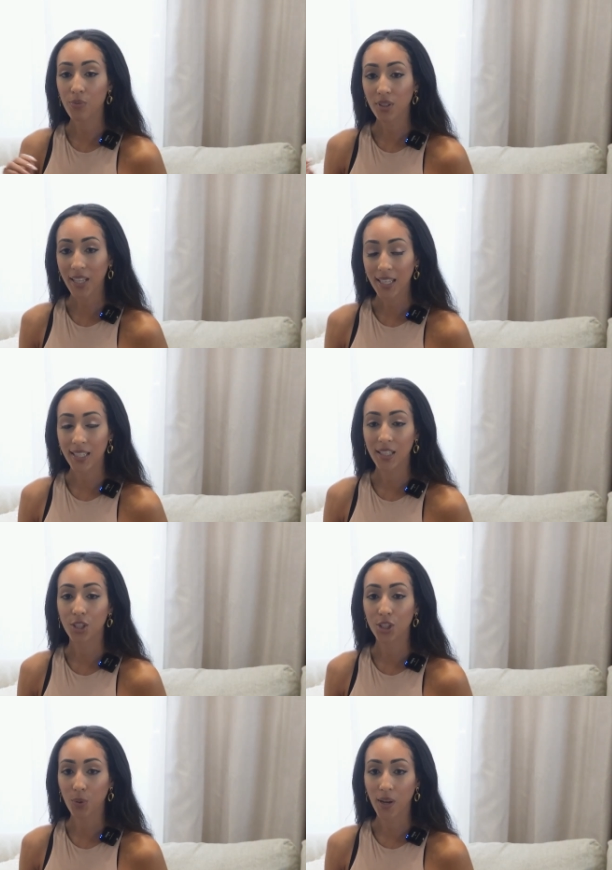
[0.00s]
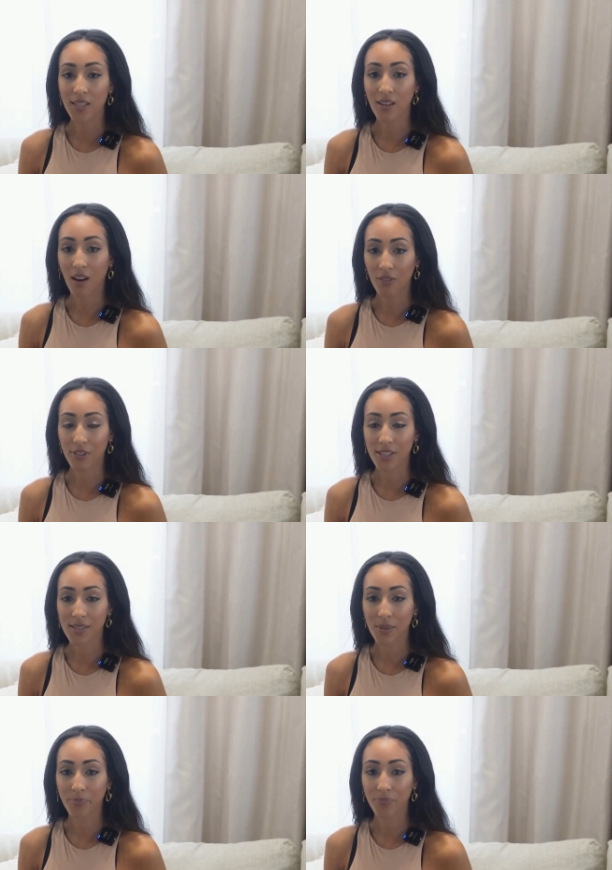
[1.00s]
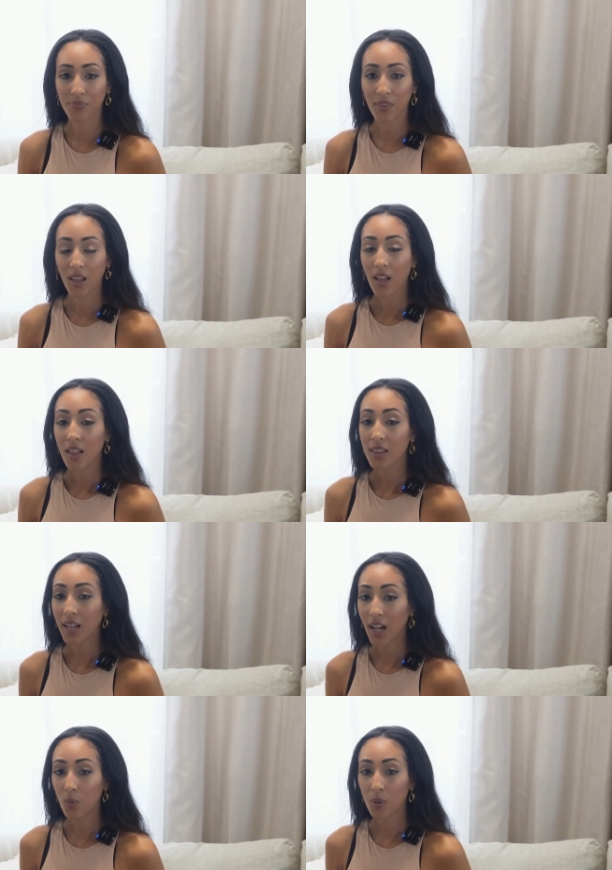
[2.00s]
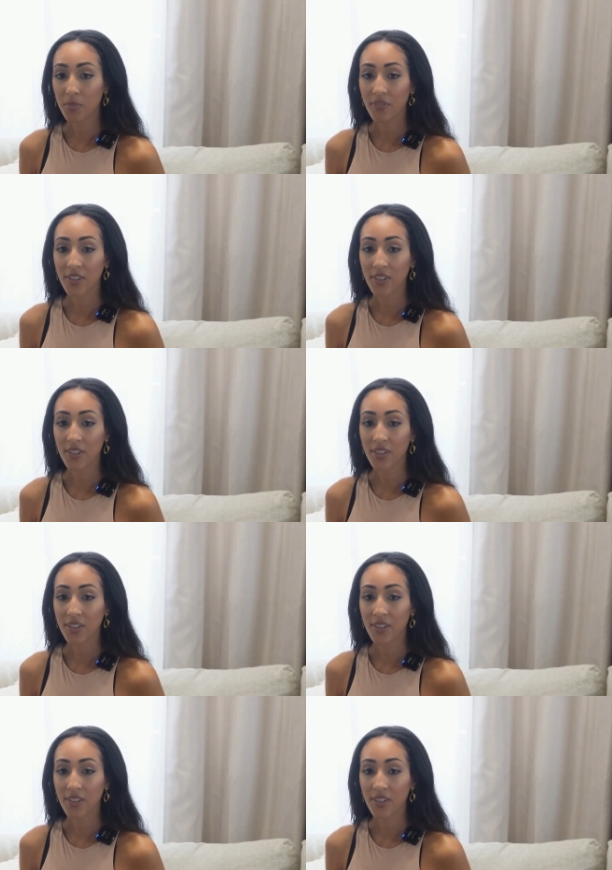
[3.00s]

related U.S. office. The L-1B